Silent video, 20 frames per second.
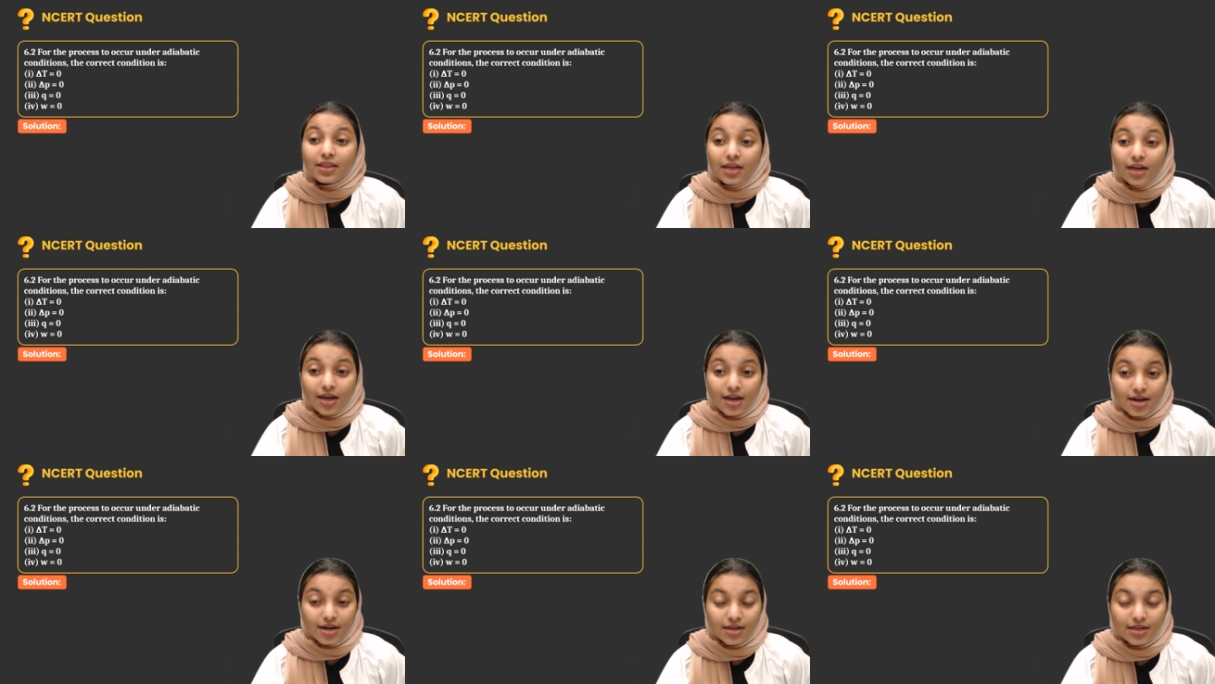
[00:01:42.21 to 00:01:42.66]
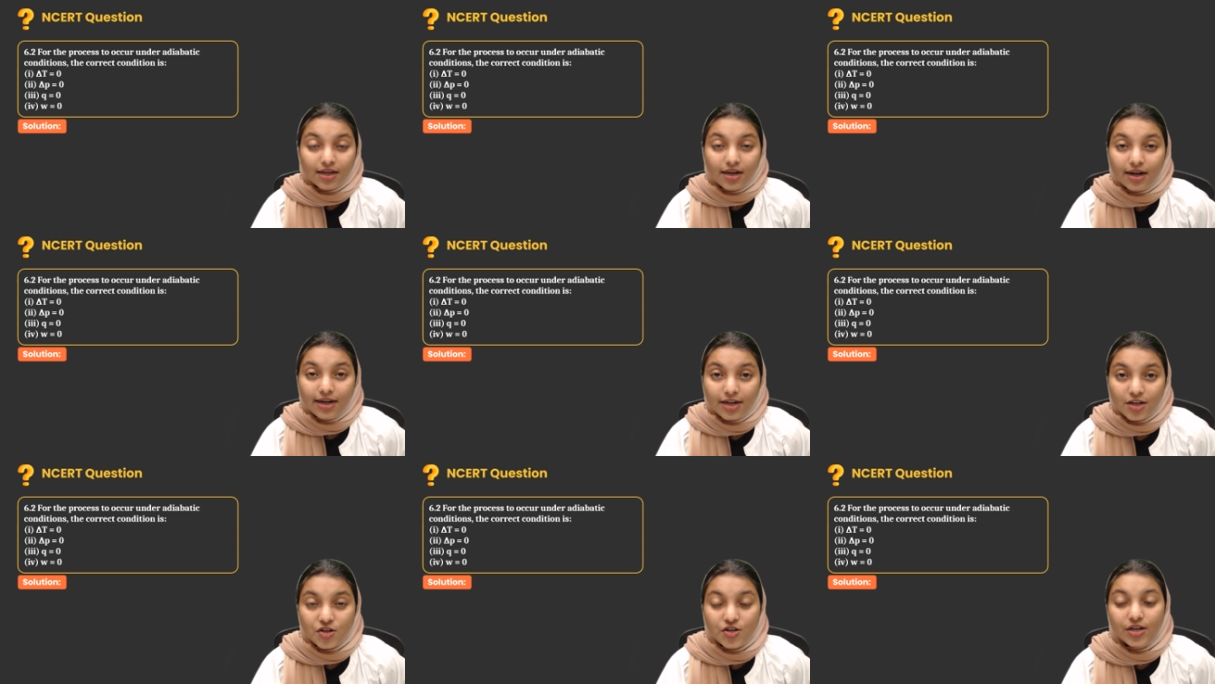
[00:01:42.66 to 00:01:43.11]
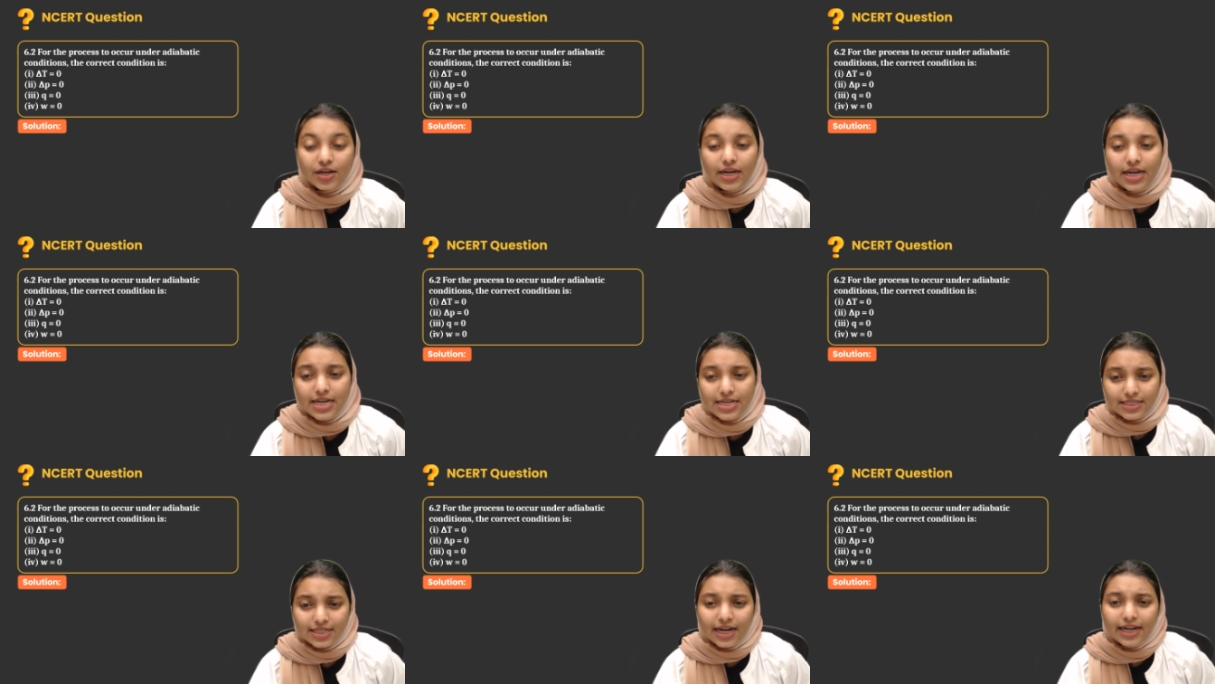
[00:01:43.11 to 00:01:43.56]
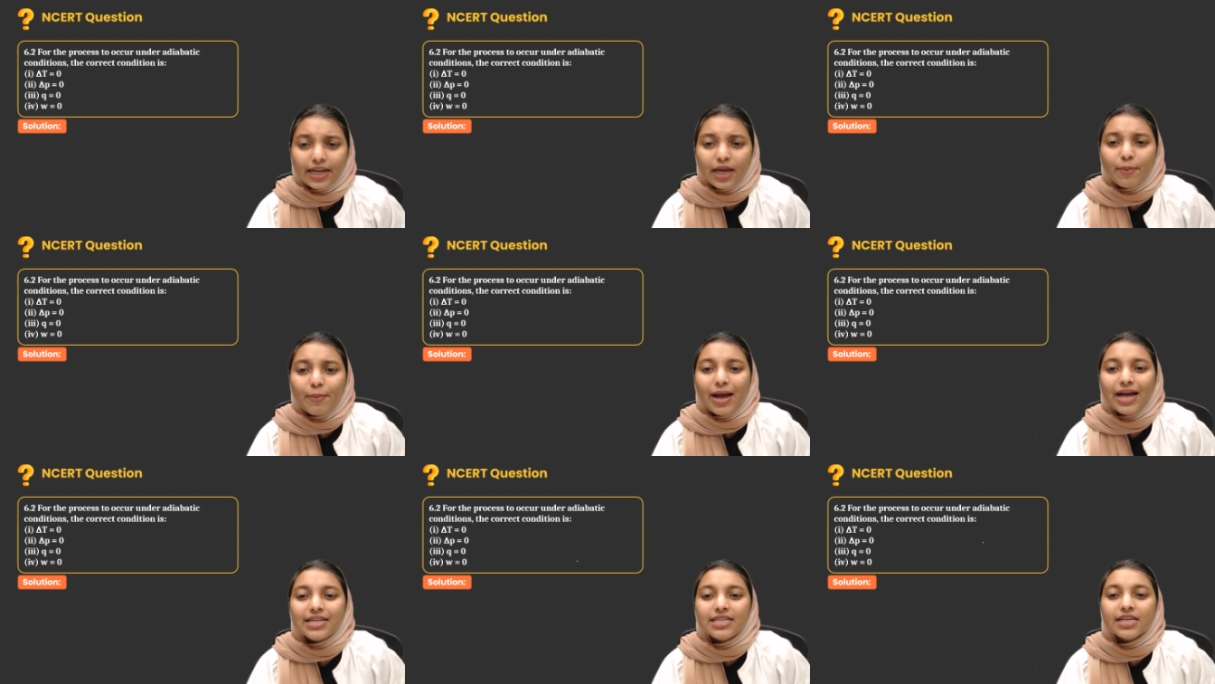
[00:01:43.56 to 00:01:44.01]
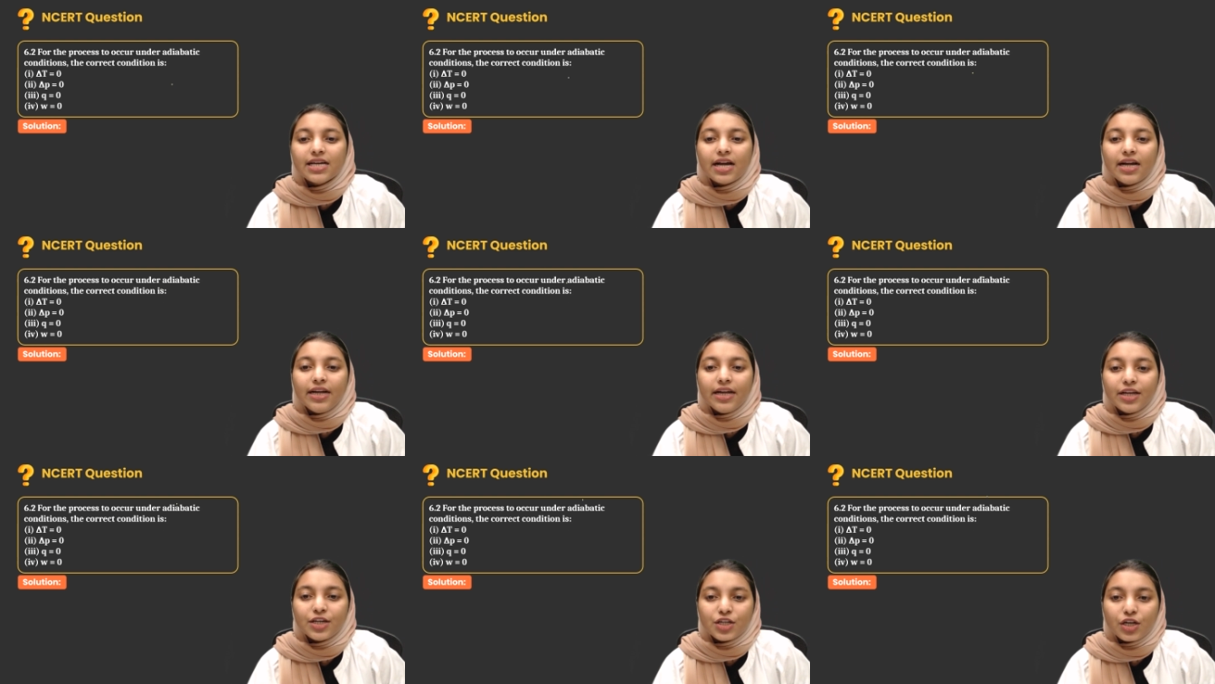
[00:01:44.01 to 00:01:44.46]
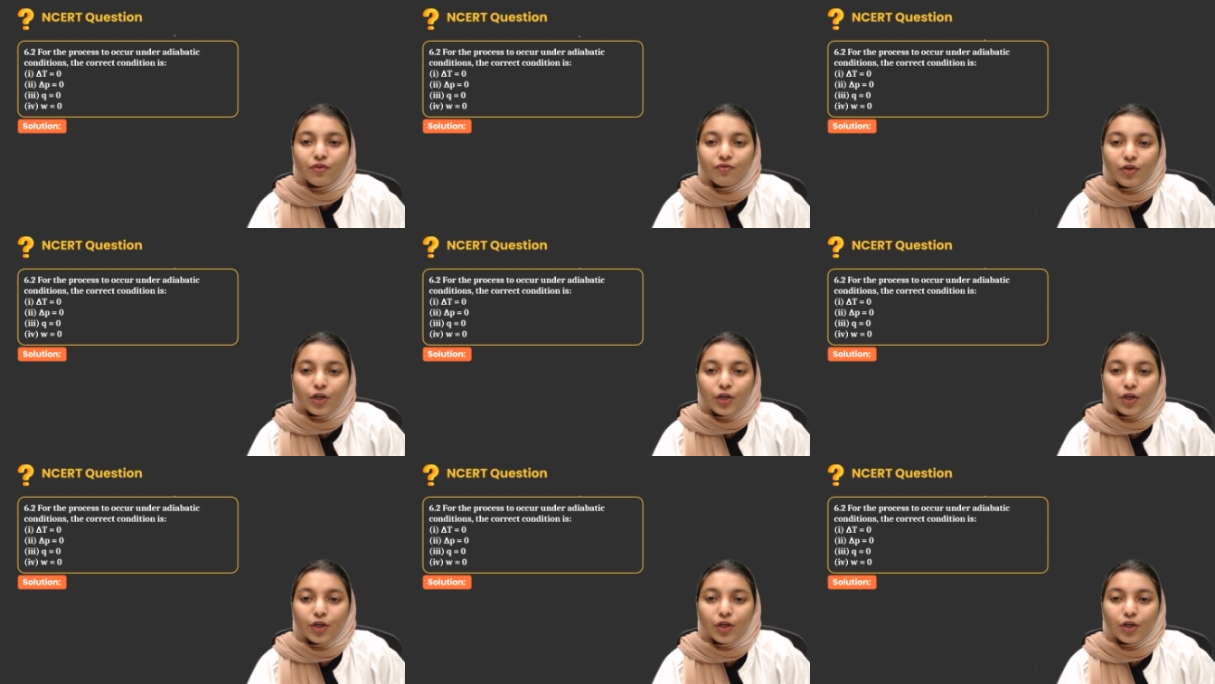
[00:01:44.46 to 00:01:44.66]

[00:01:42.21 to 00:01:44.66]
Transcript: the correct condition is adiabatic condition.